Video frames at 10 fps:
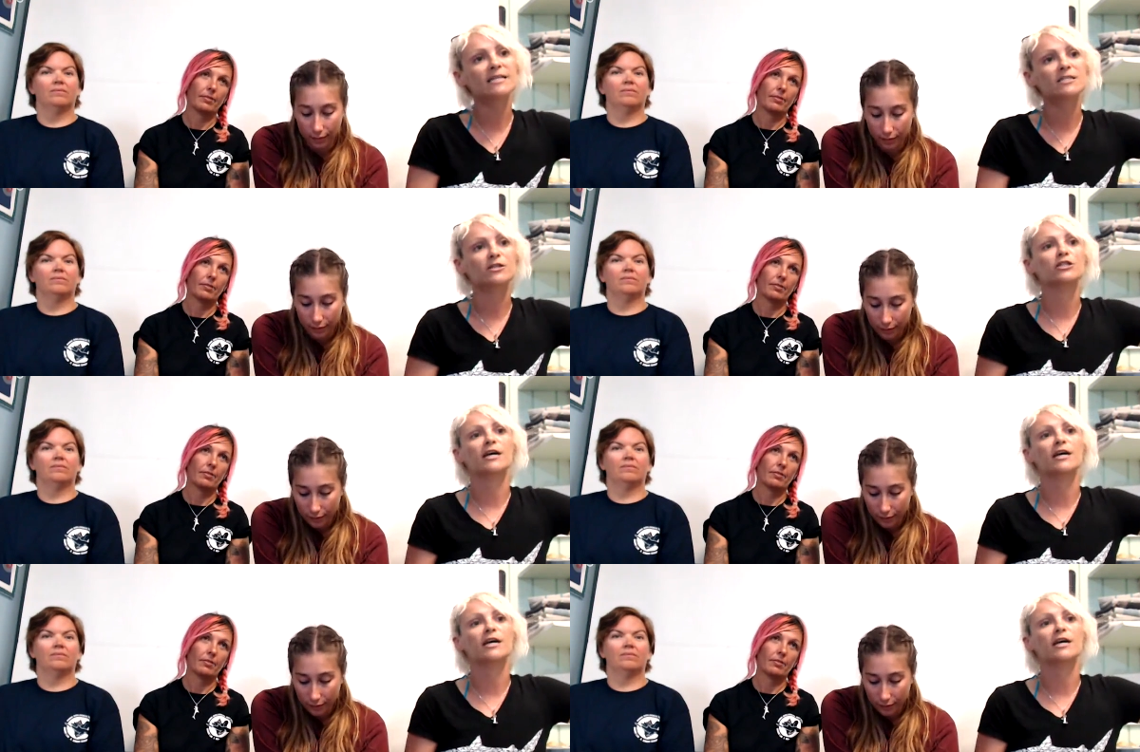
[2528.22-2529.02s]
Speaker 1: you can check out
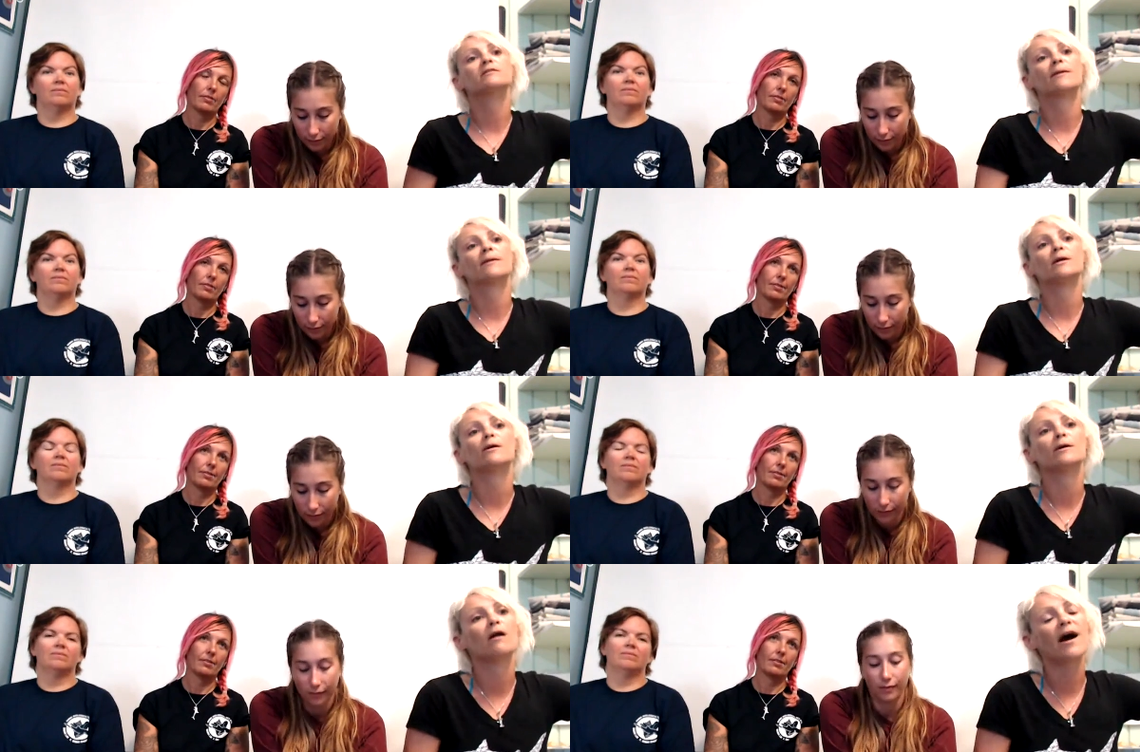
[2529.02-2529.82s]

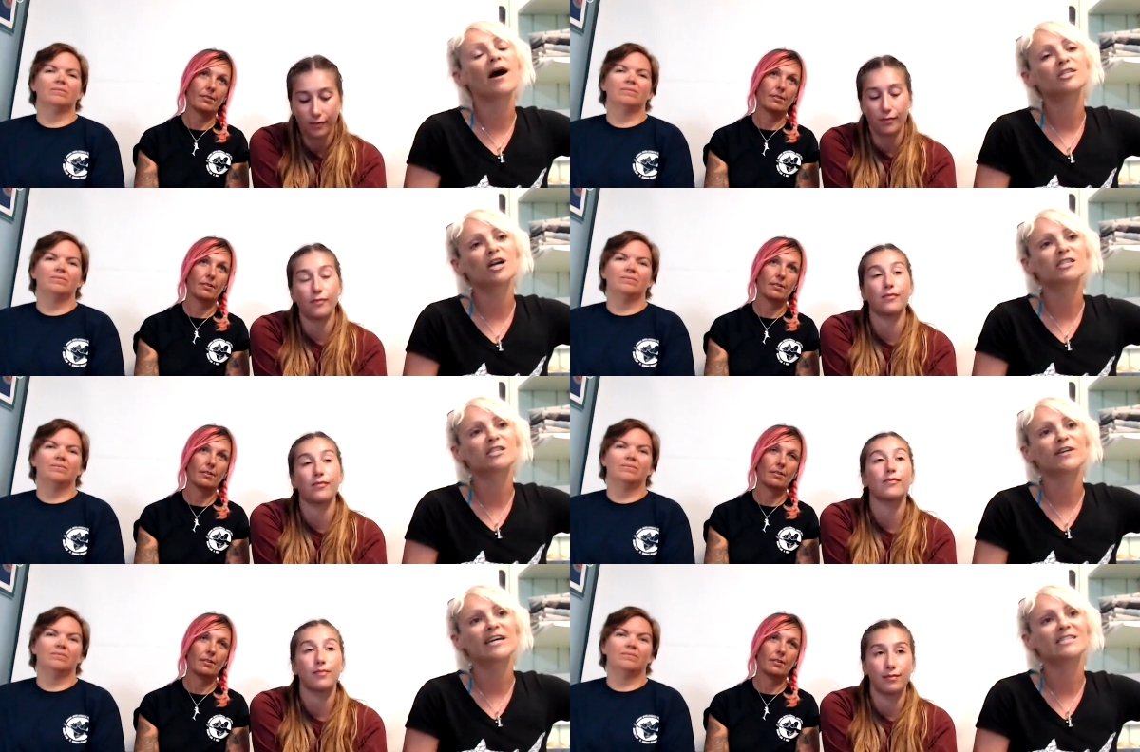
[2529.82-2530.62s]

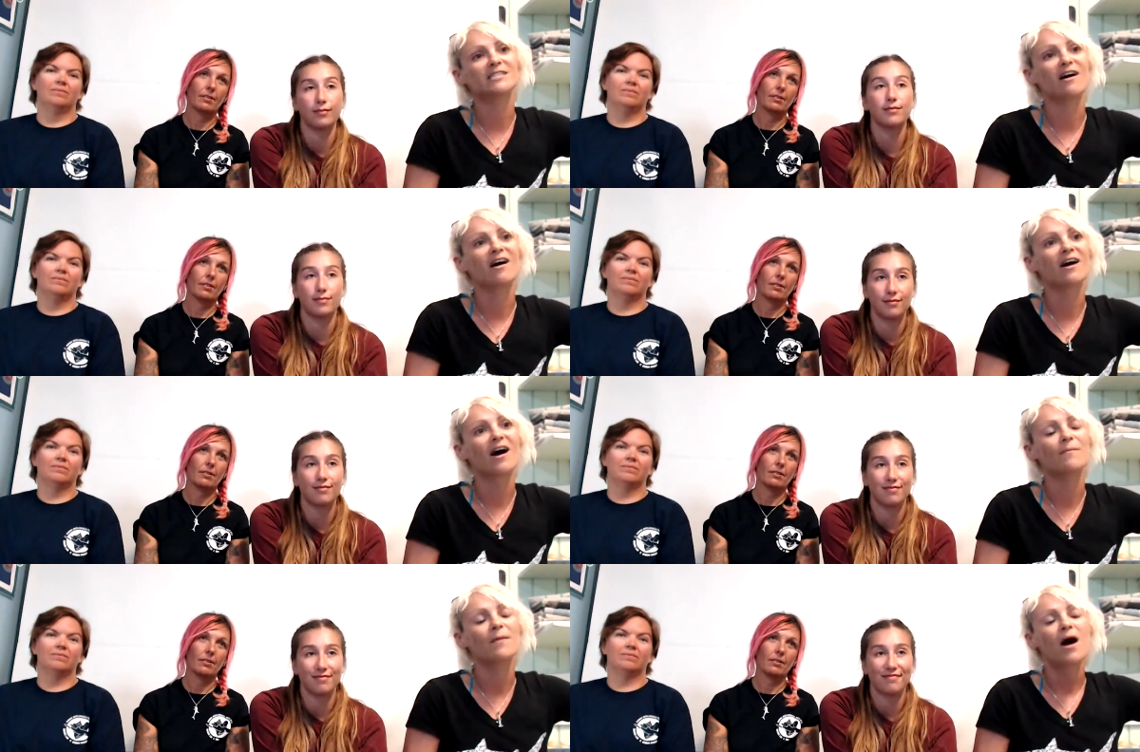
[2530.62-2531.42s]
www.sharksforkids.com.
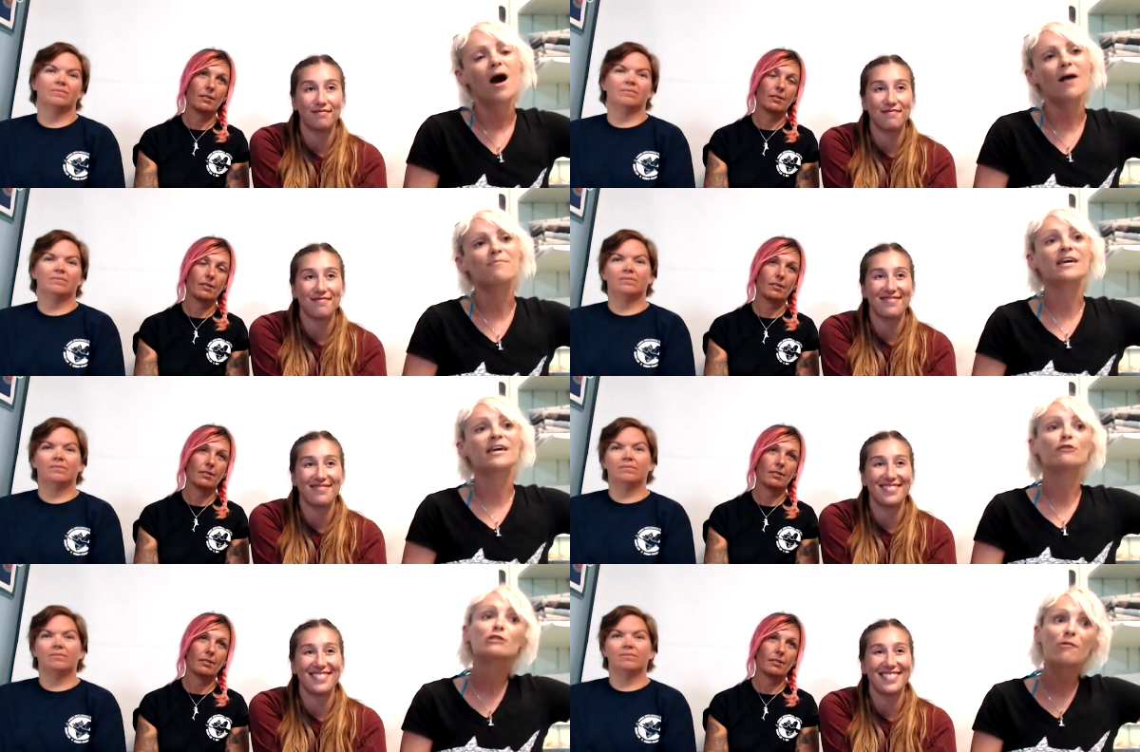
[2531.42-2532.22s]
Thank you so
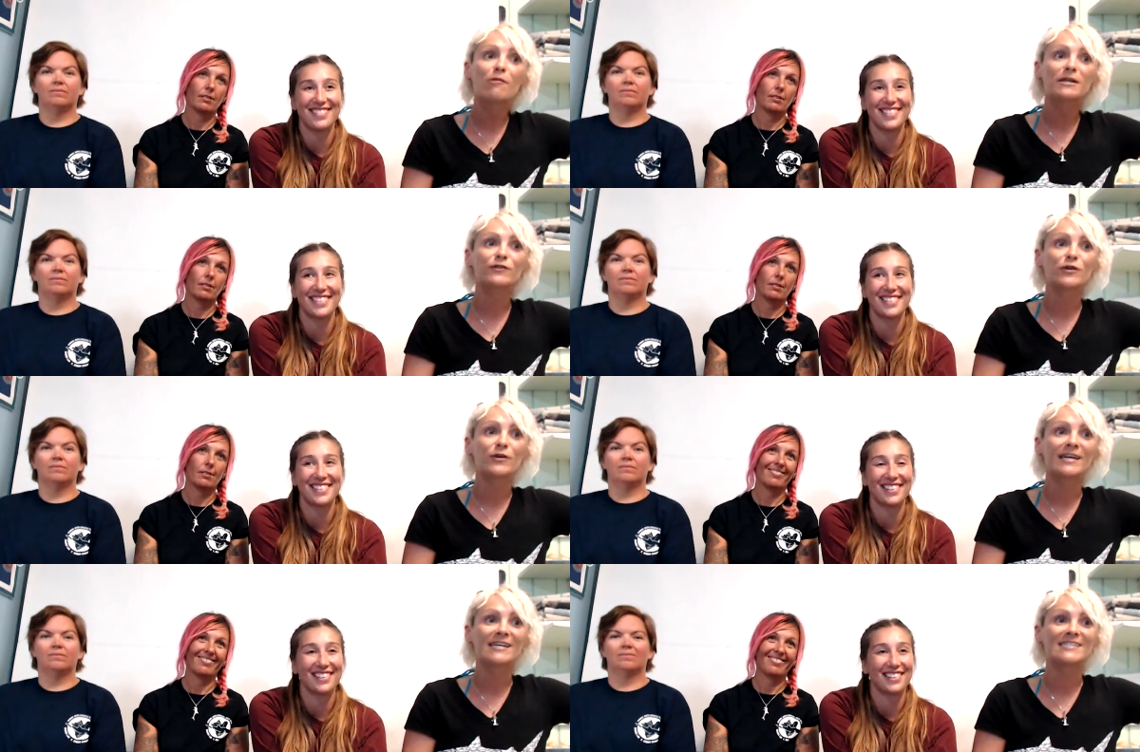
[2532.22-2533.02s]
much for joining us
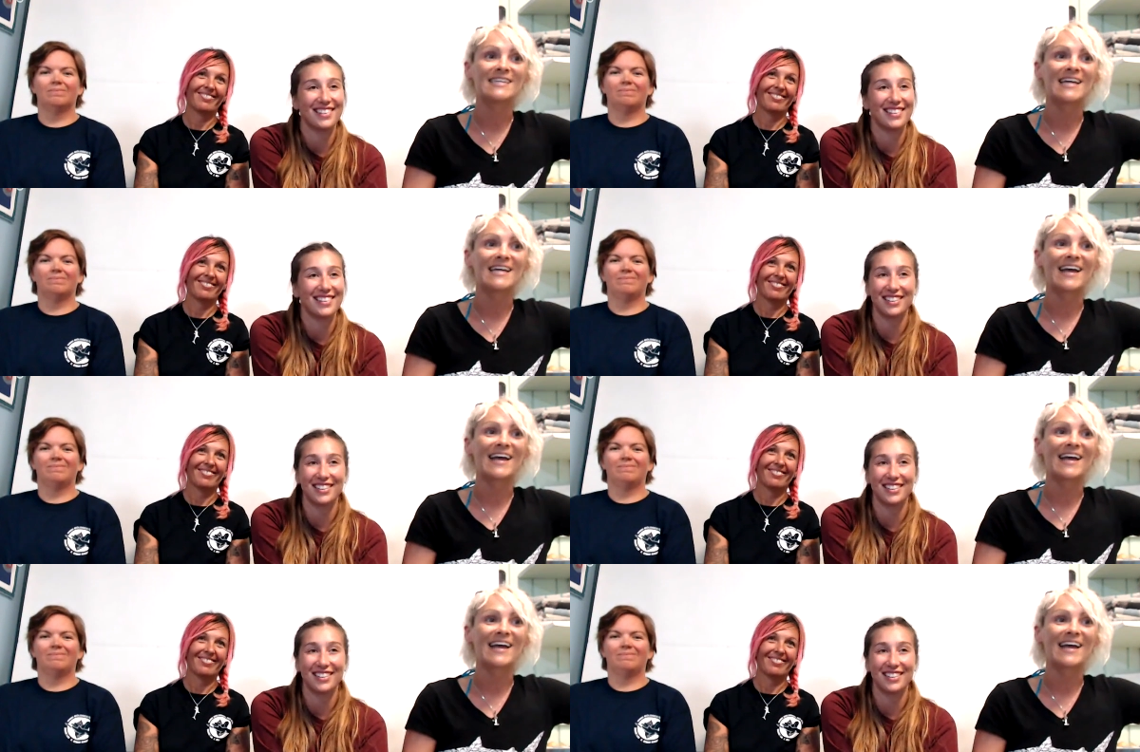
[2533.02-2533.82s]
today.
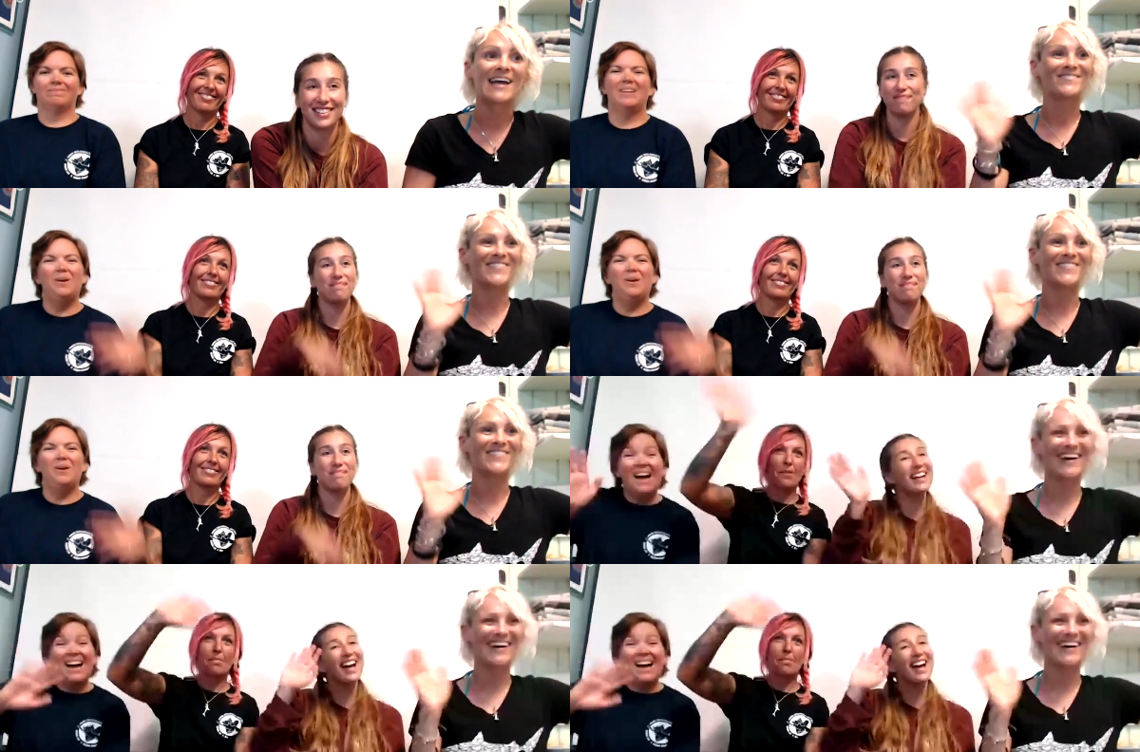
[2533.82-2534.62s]
Bye.
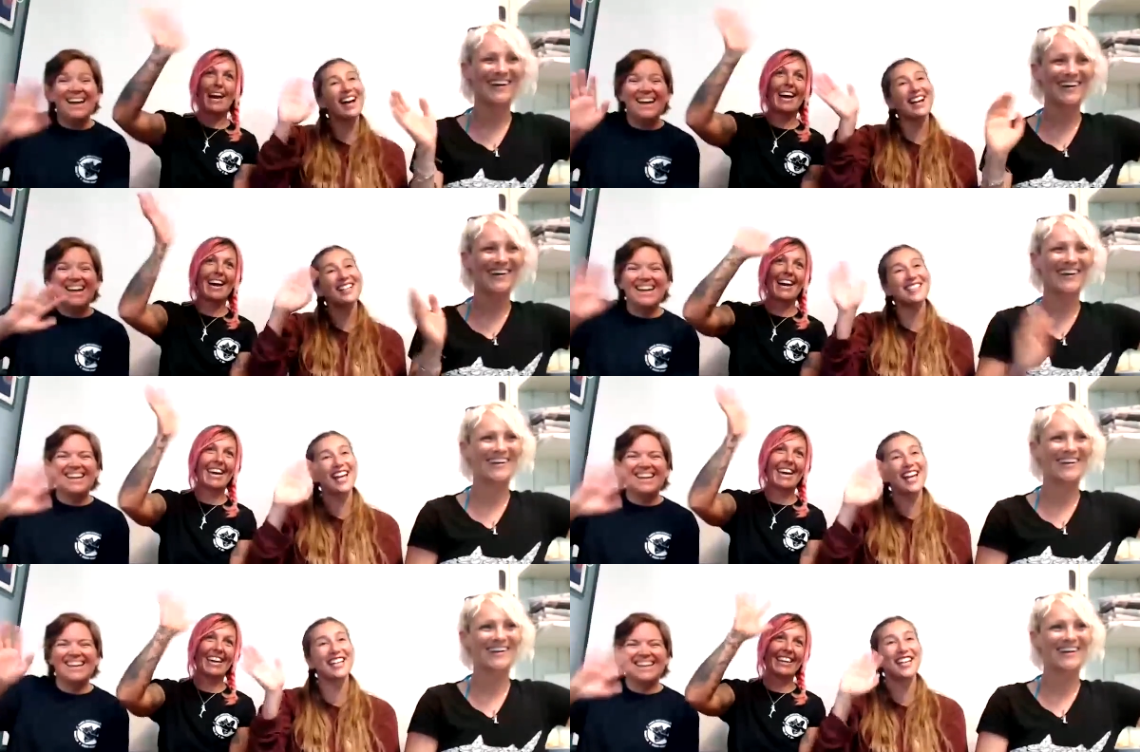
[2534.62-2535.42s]
Speaker 2: Thank
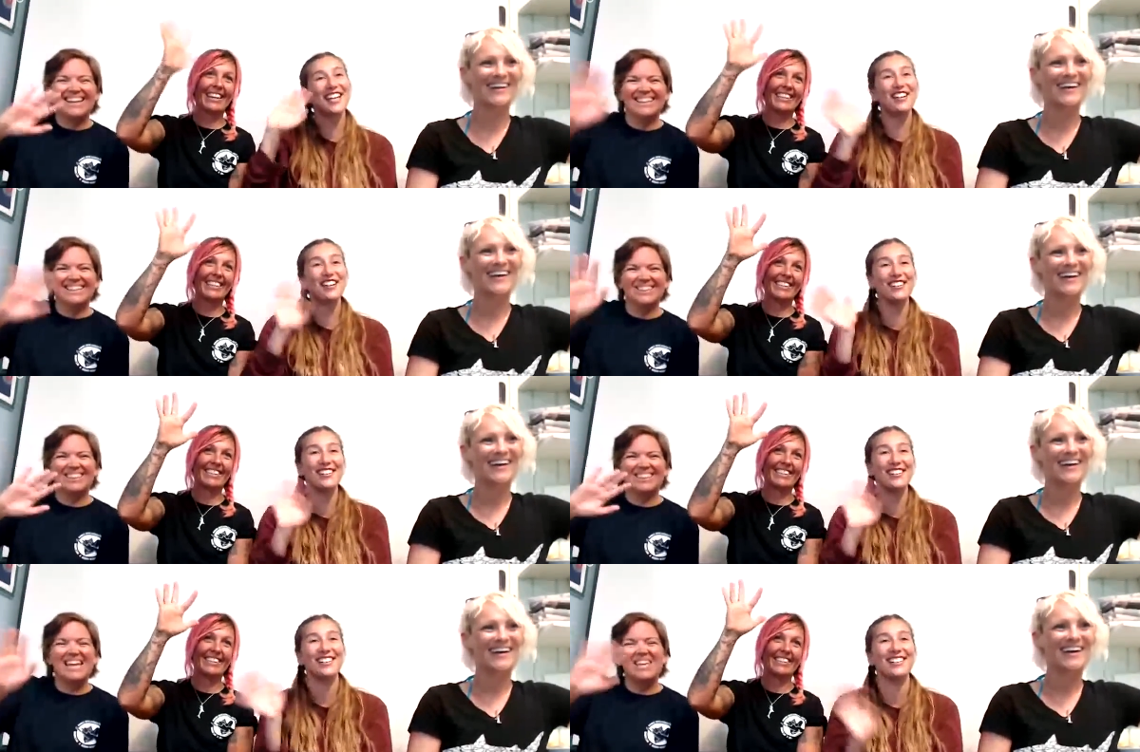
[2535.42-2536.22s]
you. Thank
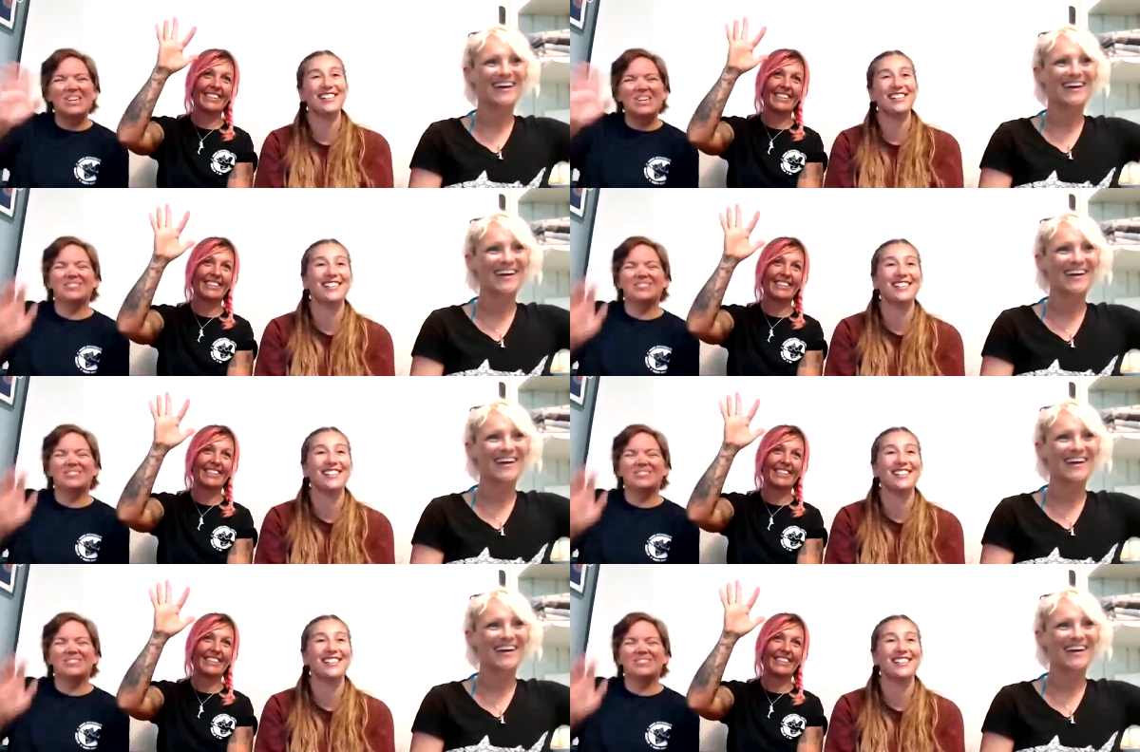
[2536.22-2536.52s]
you.